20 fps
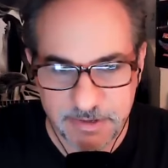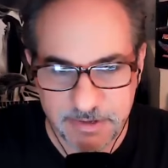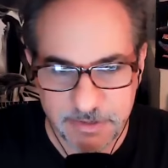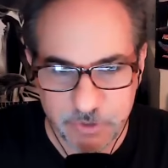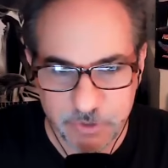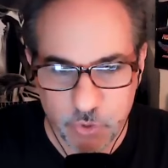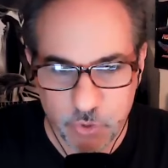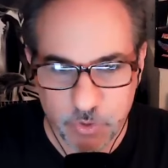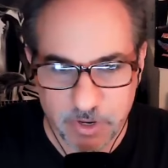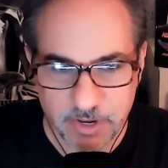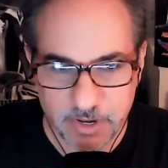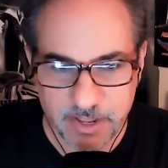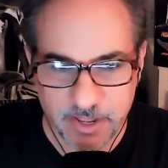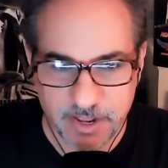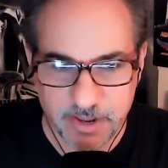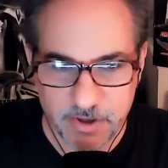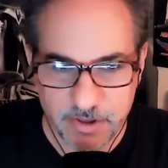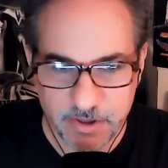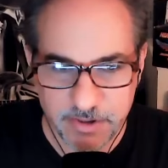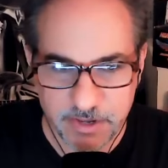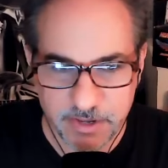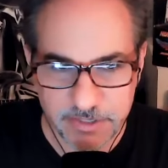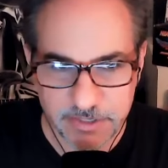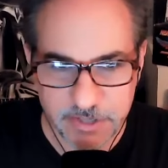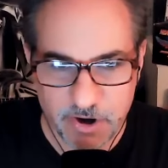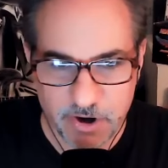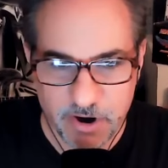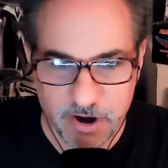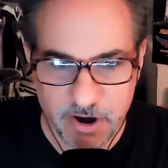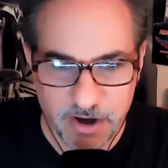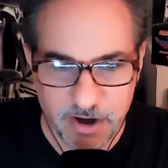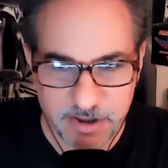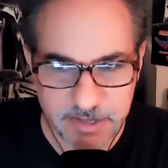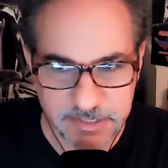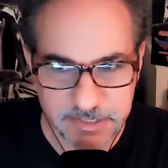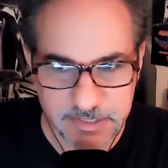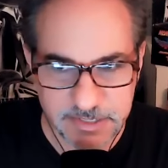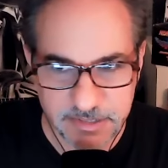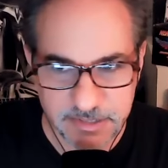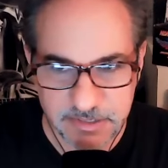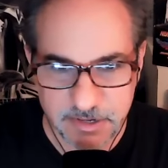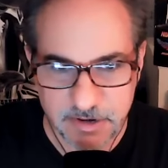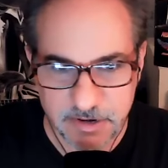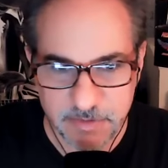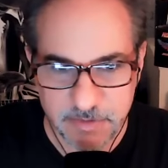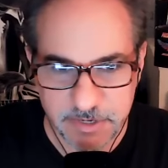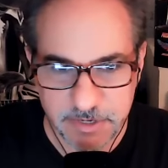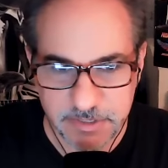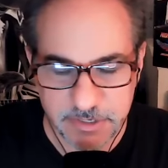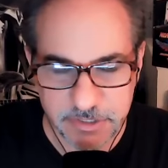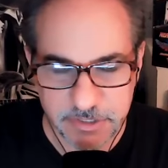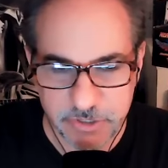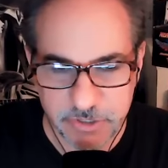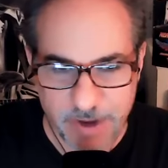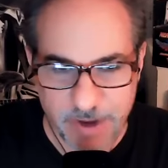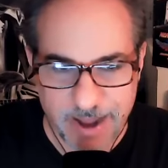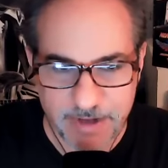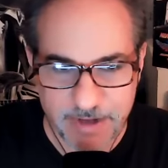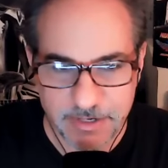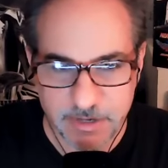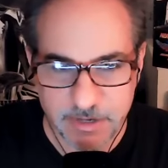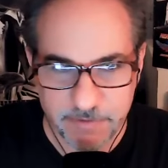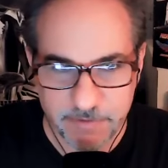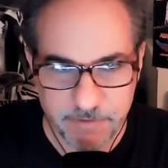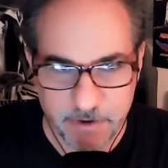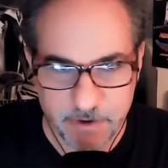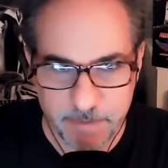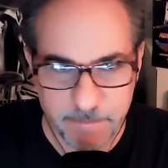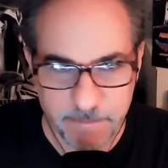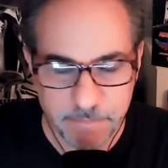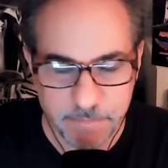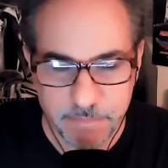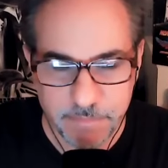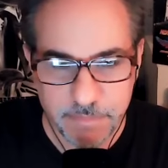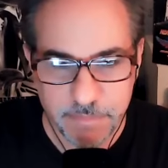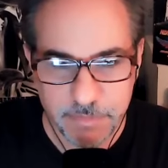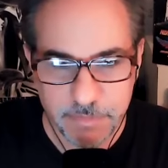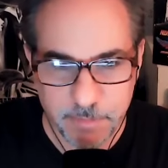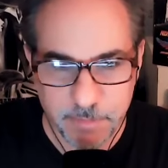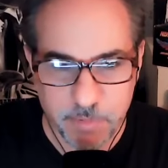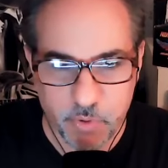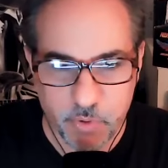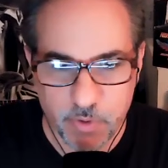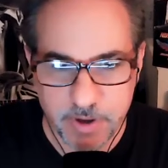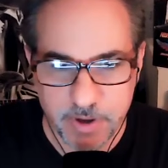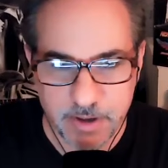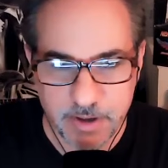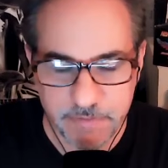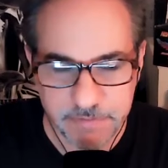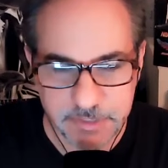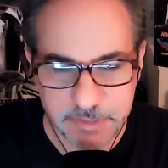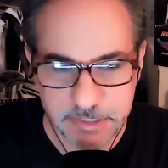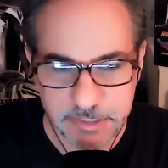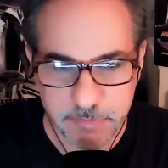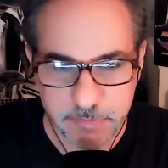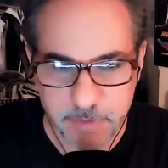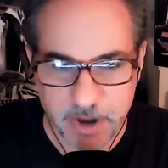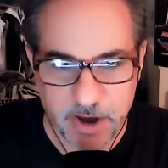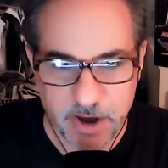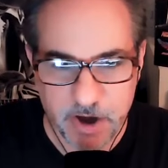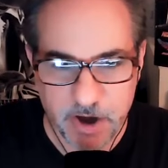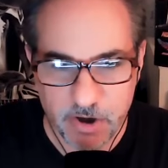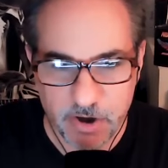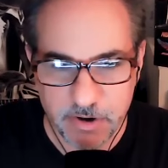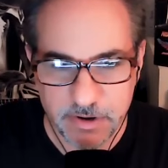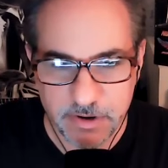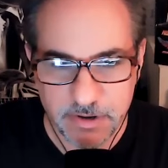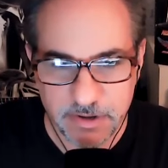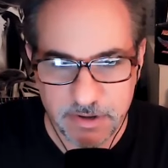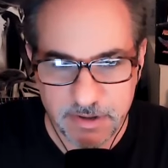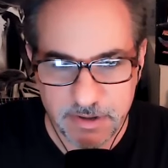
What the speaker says: noodling on the guitar because that's going to be distracting from the point of despair